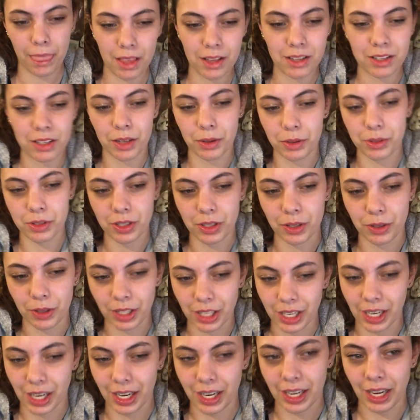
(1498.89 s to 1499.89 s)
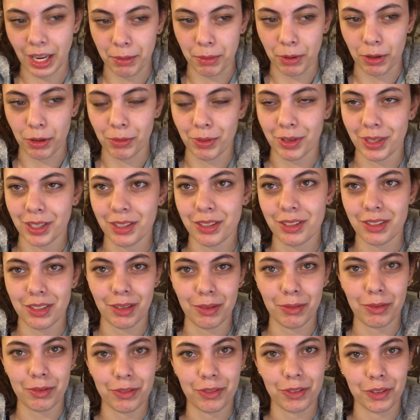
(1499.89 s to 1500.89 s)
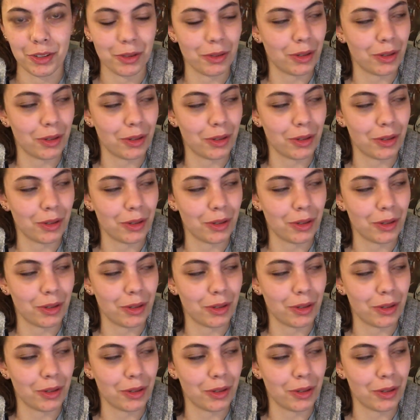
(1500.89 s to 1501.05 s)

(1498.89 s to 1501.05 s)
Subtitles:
so that was cool, and then I came home and slept for a